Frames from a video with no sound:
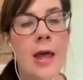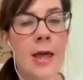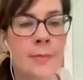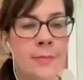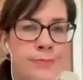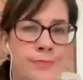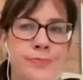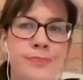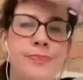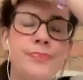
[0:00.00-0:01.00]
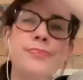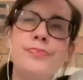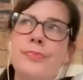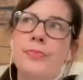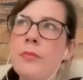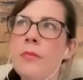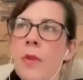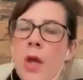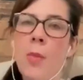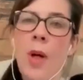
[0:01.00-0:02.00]
Part
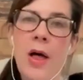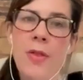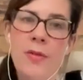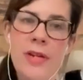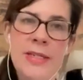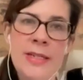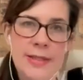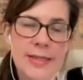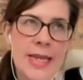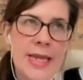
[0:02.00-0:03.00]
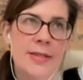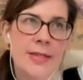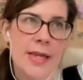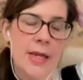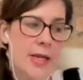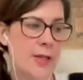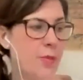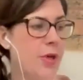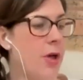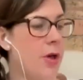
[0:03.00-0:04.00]
of the reason it's easy is
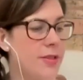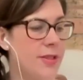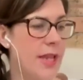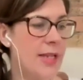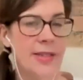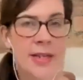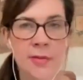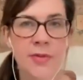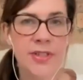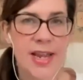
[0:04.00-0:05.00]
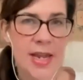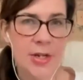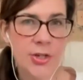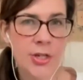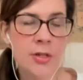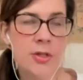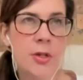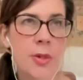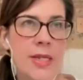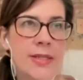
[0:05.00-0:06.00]
because it's an invitation.
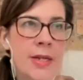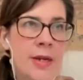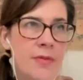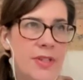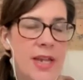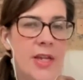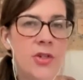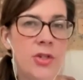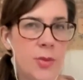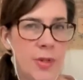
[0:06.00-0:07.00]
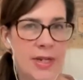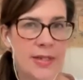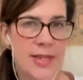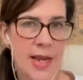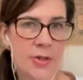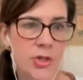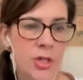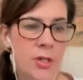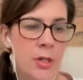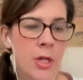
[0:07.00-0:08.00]
So it's an invitation to an
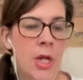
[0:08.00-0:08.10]
intention.